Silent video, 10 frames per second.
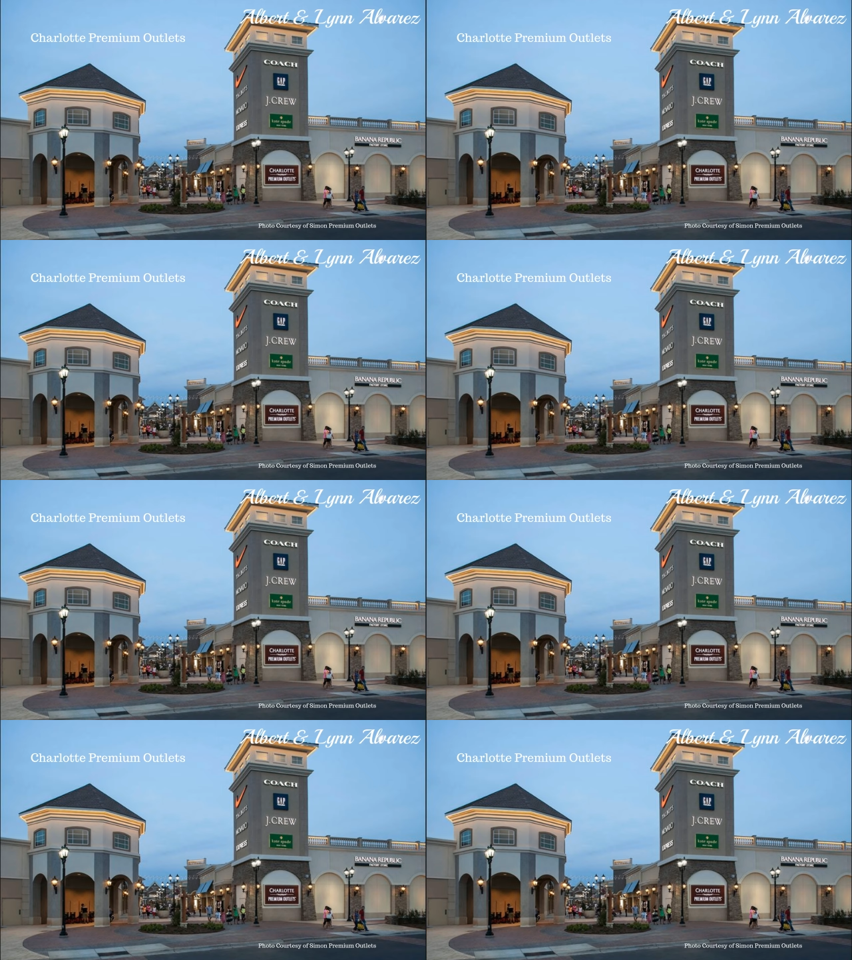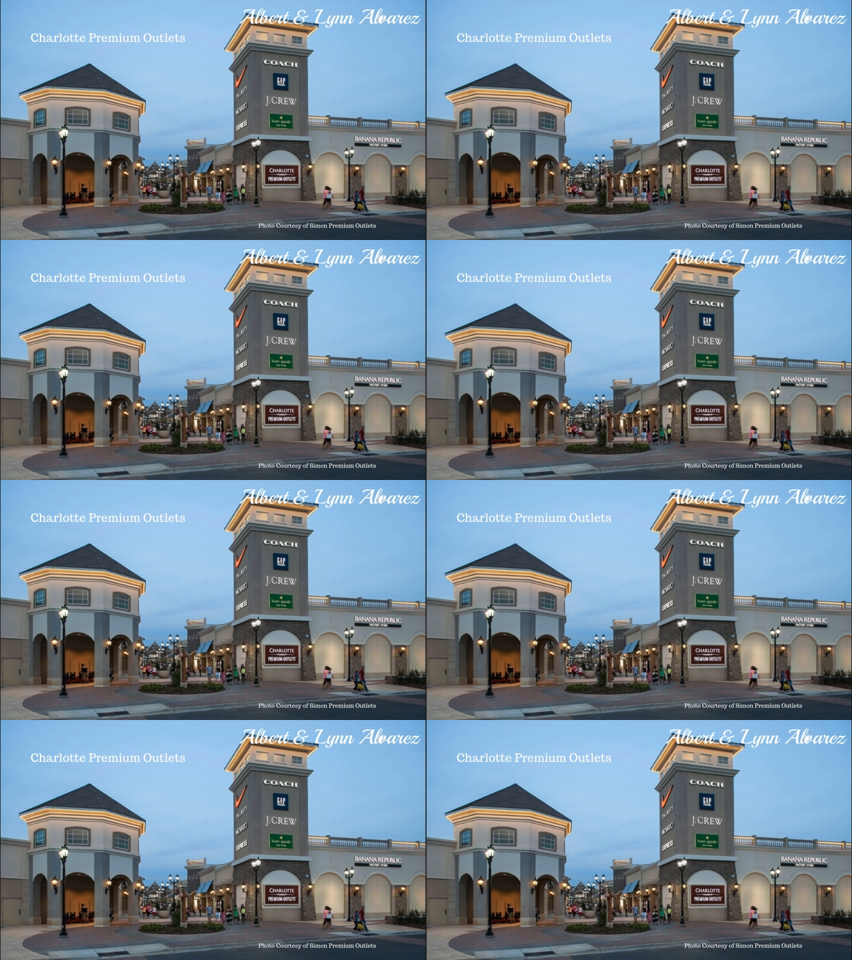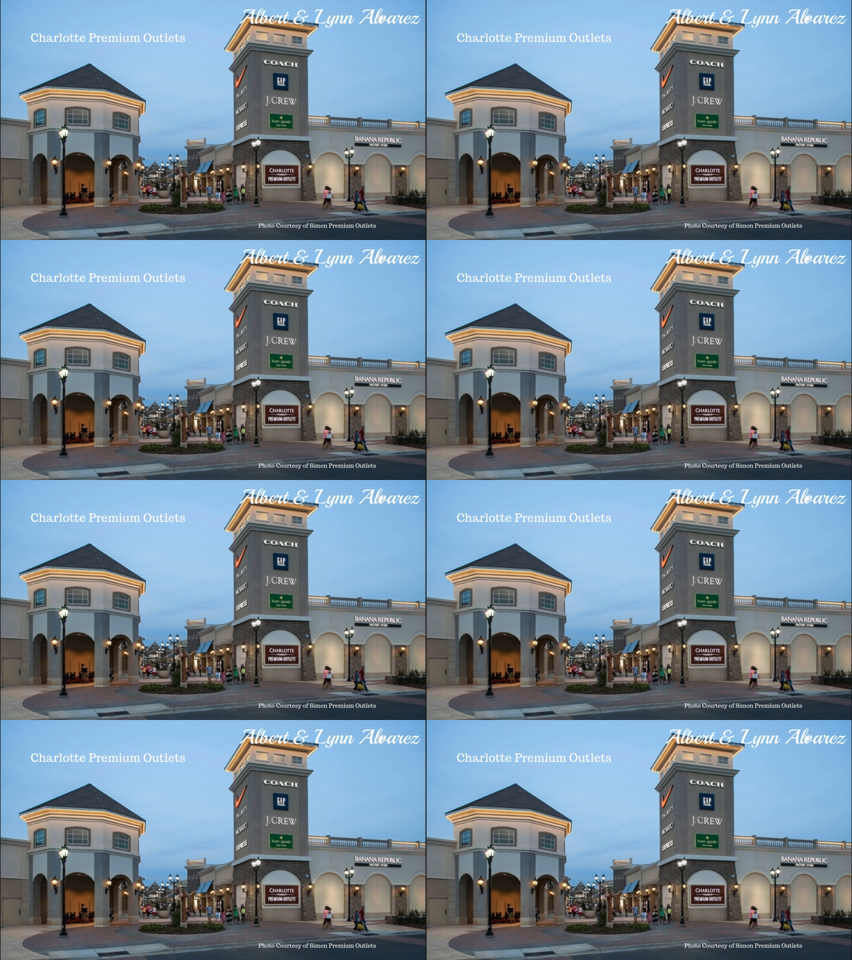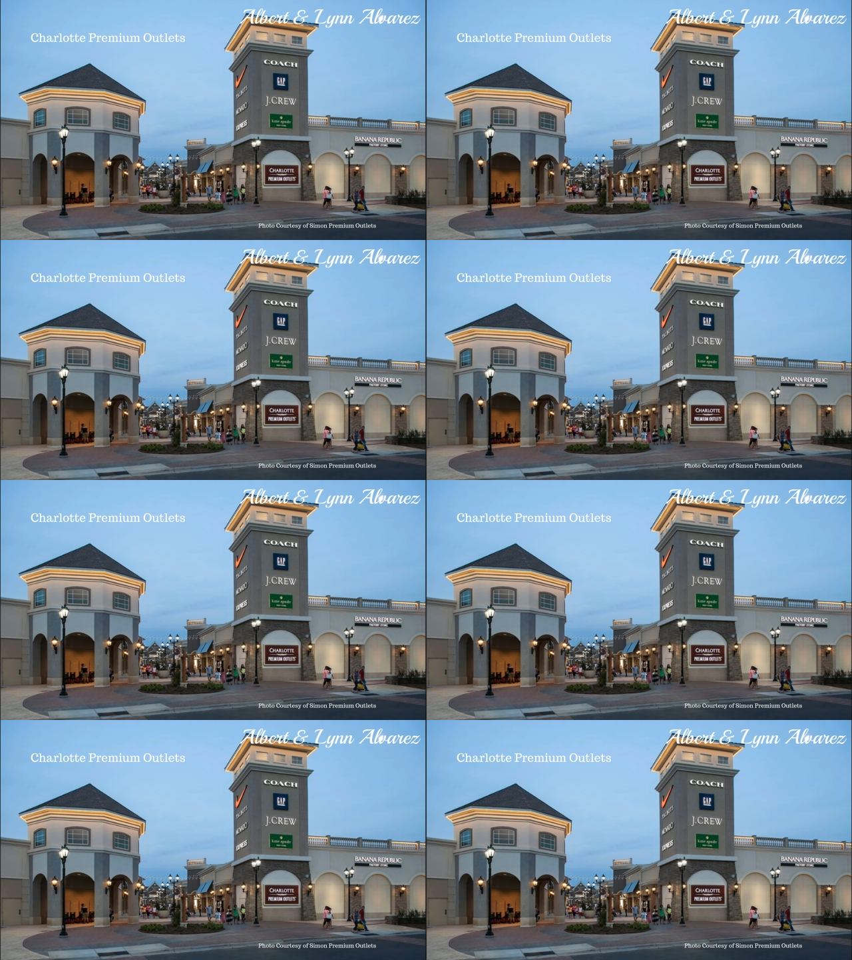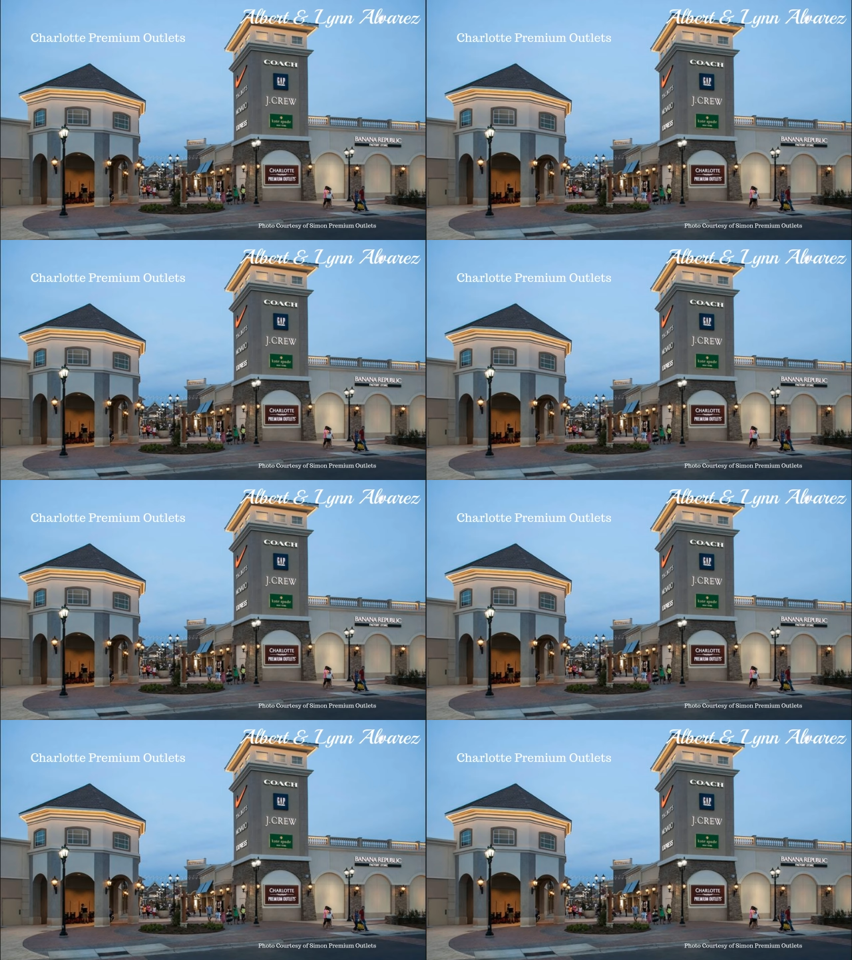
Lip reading: No face is visible, so there are no lips to read.